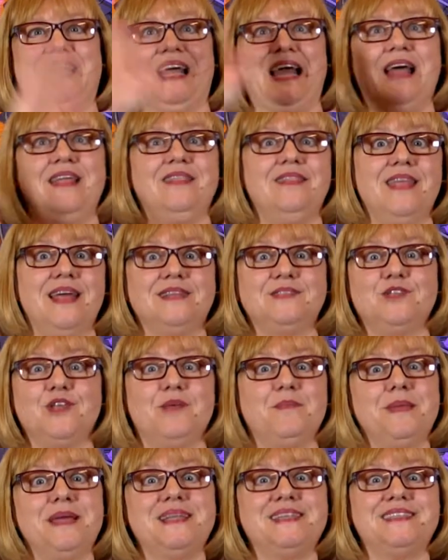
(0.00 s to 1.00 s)
That's all
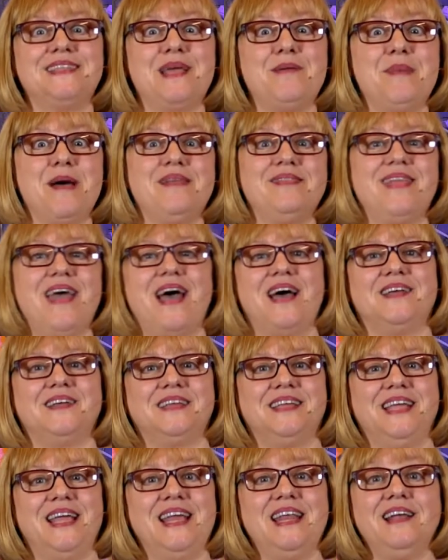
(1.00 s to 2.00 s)
I'm going to say about that.
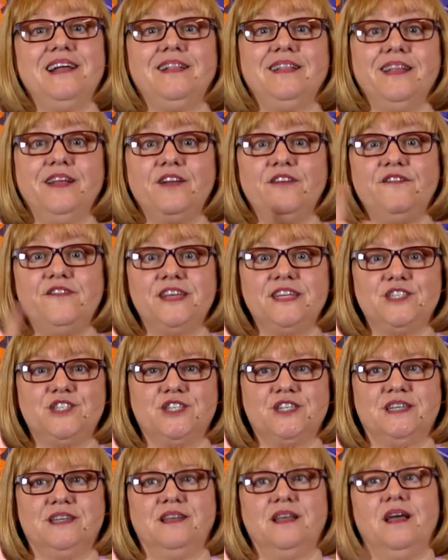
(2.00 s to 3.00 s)
Get a clear
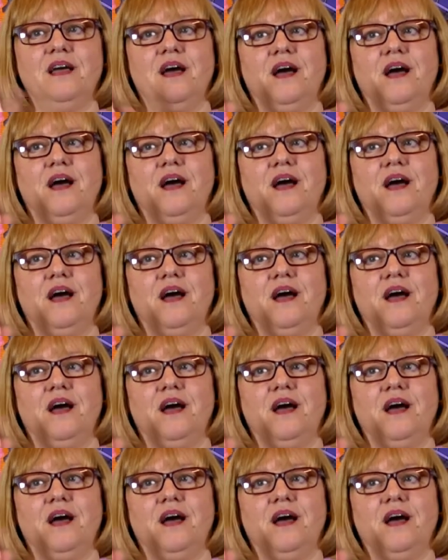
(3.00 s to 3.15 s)
vision